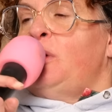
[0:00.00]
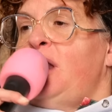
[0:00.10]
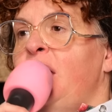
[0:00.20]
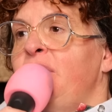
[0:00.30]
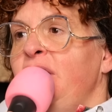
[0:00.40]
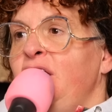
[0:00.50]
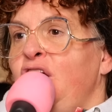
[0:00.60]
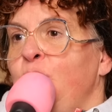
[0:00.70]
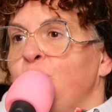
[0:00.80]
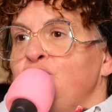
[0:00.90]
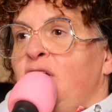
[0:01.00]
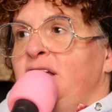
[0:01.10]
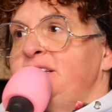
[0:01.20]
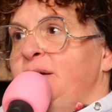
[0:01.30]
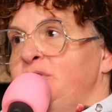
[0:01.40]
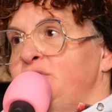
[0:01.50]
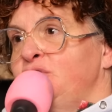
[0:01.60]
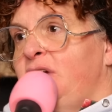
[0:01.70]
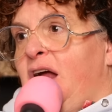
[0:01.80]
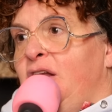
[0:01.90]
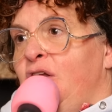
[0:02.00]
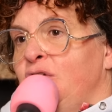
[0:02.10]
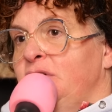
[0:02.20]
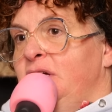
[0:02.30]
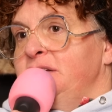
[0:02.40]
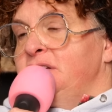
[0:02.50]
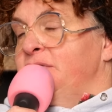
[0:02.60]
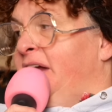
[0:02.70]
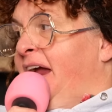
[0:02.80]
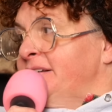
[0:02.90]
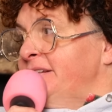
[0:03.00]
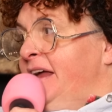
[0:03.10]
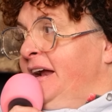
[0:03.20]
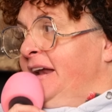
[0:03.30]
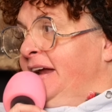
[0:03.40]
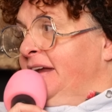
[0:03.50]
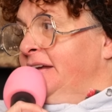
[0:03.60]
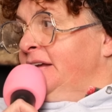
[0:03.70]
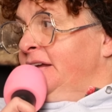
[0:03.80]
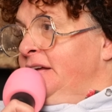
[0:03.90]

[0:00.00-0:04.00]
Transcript: what I think you were trying to say was kind of along the lines of gaslighting and